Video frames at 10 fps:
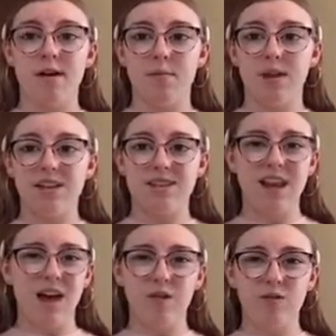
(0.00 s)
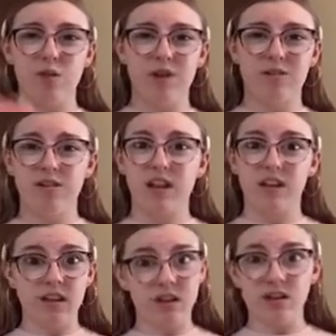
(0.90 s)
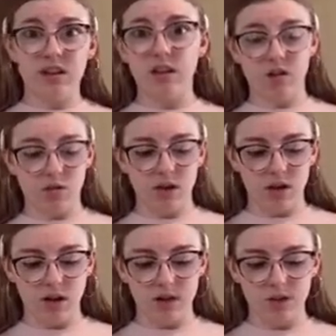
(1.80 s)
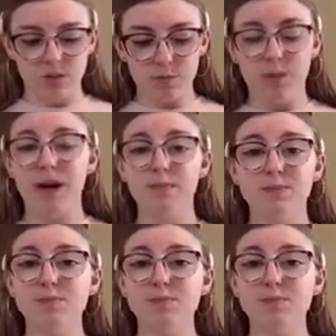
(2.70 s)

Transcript: It's an e.l.f. one for like literally $3, but